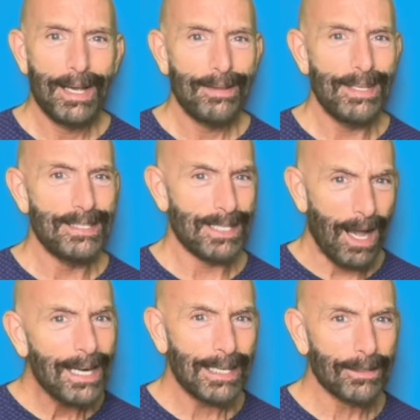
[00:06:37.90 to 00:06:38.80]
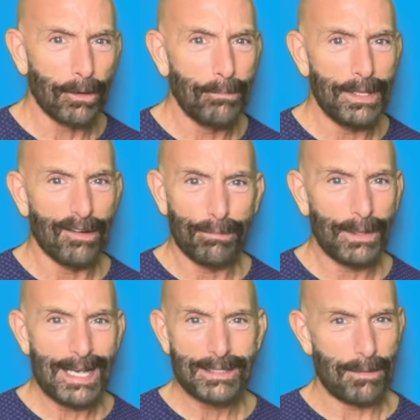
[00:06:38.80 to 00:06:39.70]
the tiny little bit of
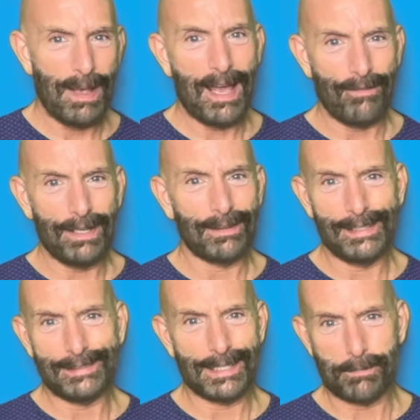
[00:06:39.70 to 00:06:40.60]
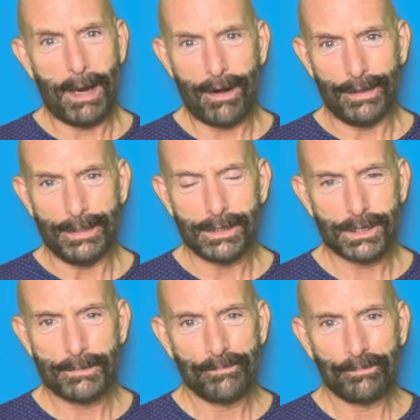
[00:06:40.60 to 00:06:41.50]
plants I'm having, like
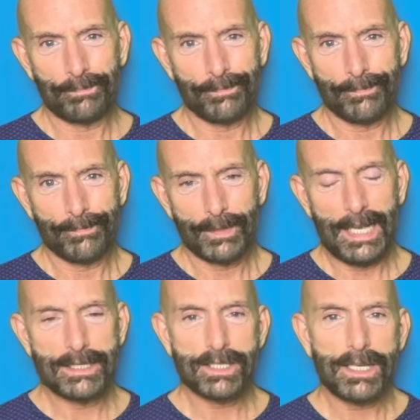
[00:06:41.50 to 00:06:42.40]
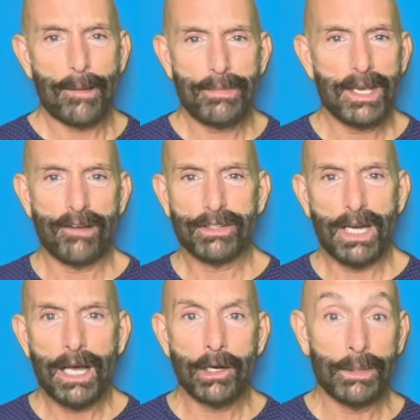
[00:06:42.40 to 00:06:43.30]
asparagus, and stop the
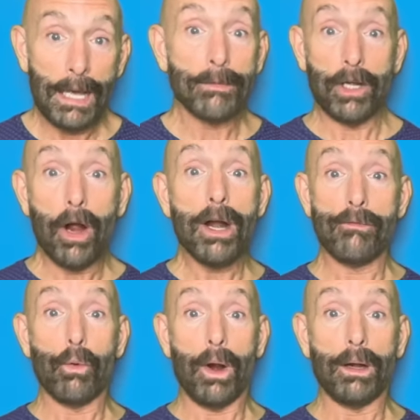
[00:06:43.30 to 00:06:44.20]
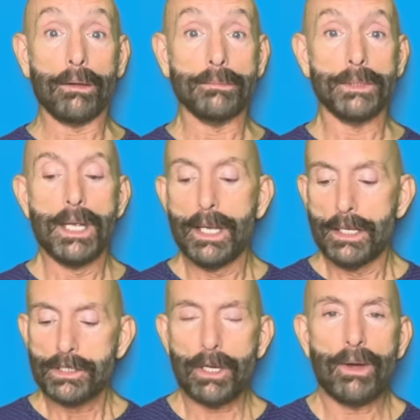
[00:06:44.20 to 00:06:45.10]
avocado, and I'm a carnivore.
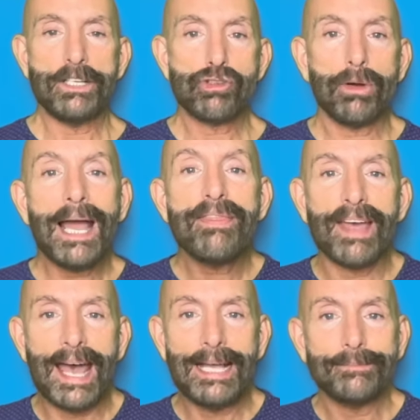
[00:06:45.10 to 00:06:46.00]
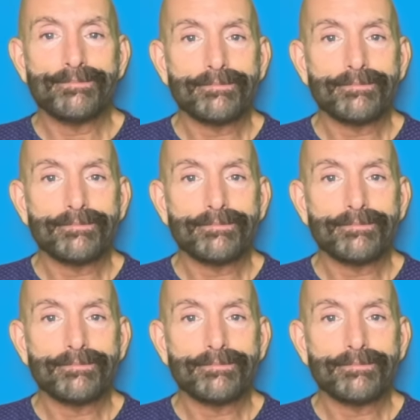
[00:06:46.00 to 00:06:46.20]
So I tried that